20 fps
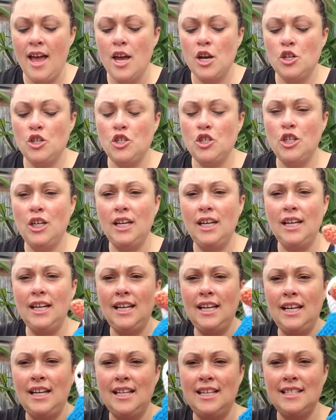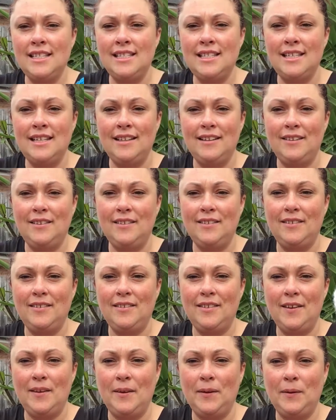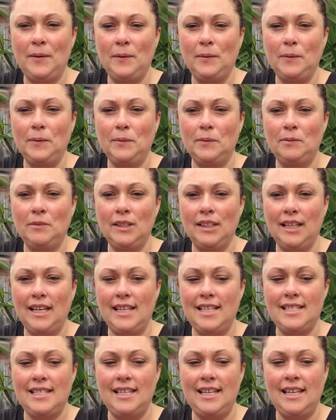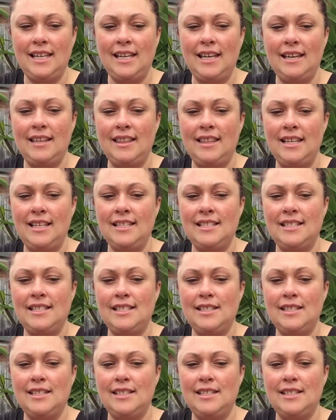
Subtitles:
She is releasing this